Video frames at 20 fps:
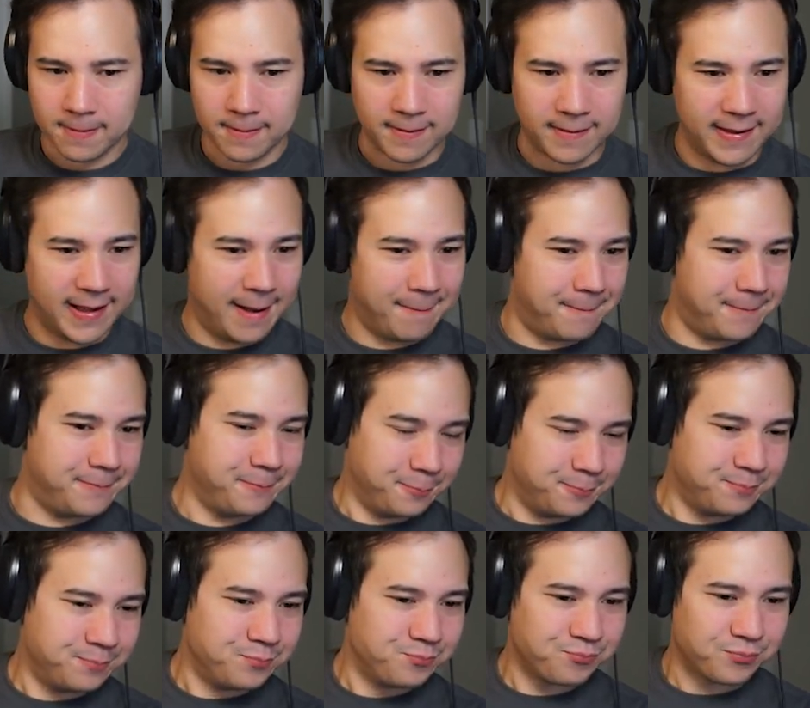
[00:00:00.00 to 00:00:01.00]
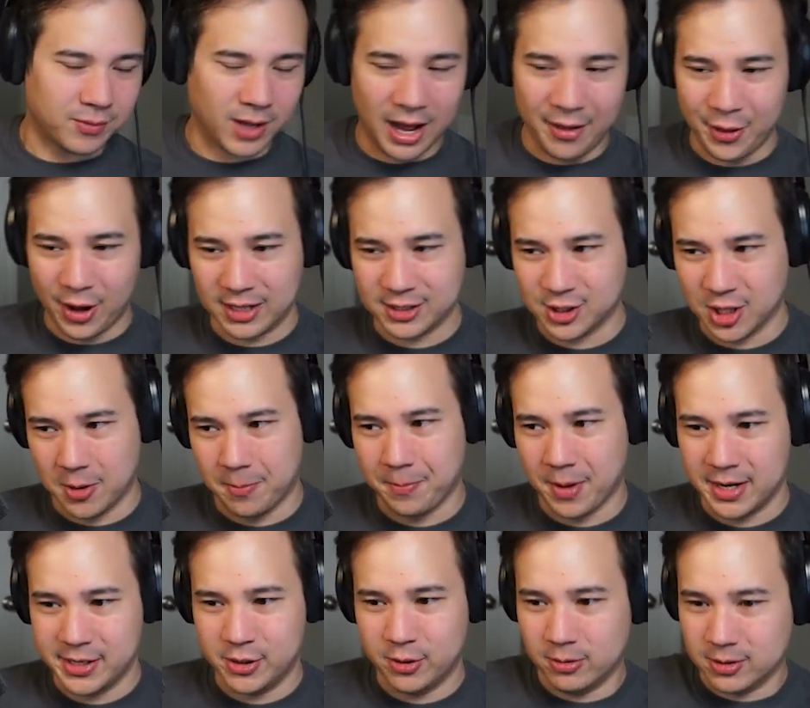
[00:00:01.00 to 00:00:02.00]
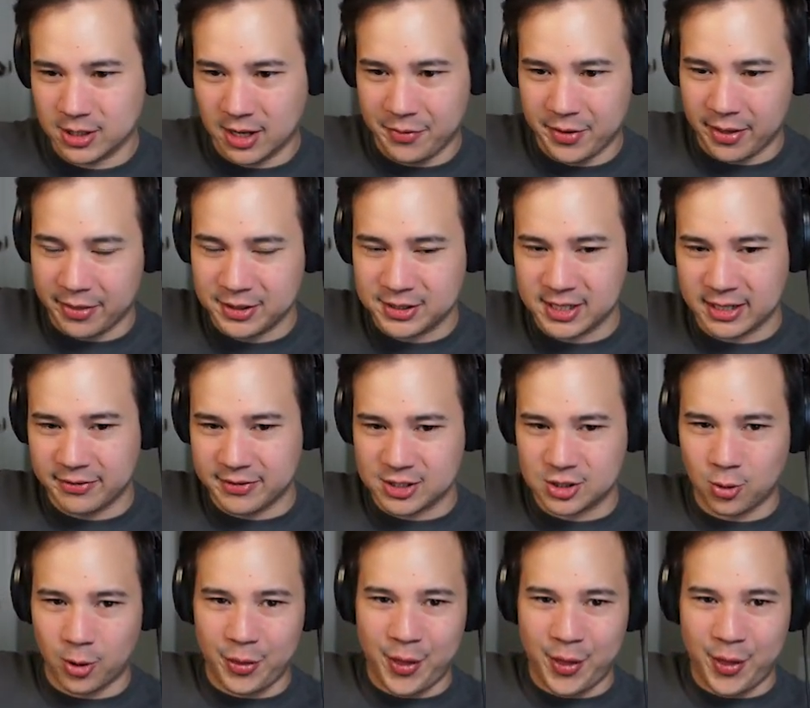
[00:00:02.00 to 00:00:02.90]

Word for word: Yep. I thought so. I knew it was on the other side of this door.